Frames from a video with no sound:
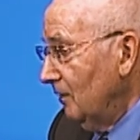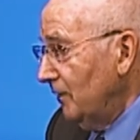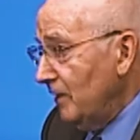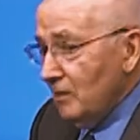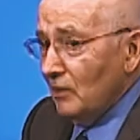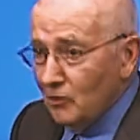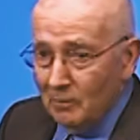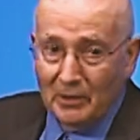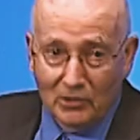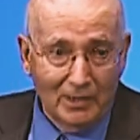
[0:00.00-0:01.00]
Things that
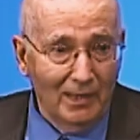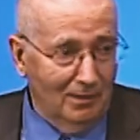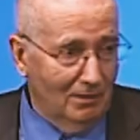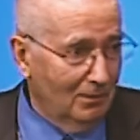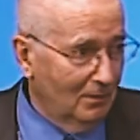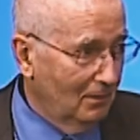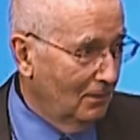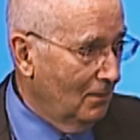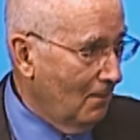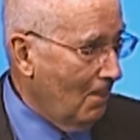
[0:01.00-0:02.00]
shouldn't be said
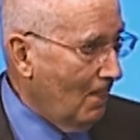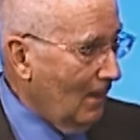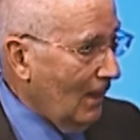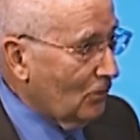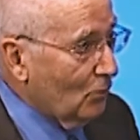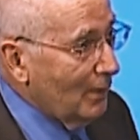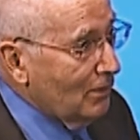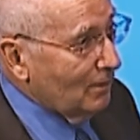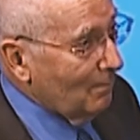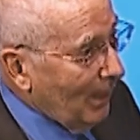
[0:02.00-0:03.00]
as a
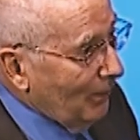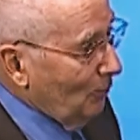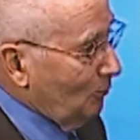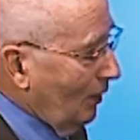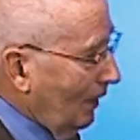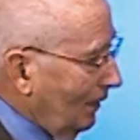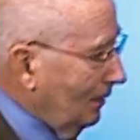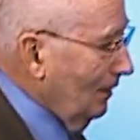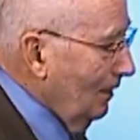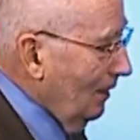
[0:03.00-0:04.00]
reason to buy your
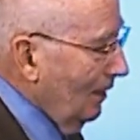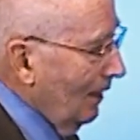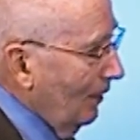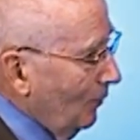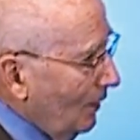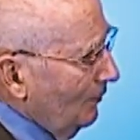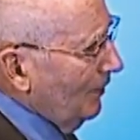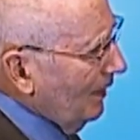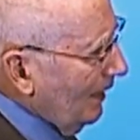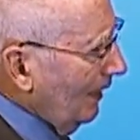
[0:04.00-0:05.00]
product. And one of
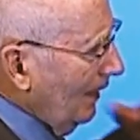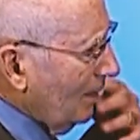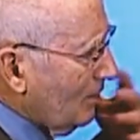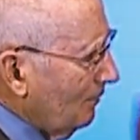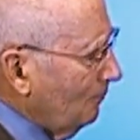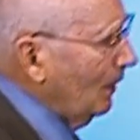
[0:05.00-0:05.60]
the headaches of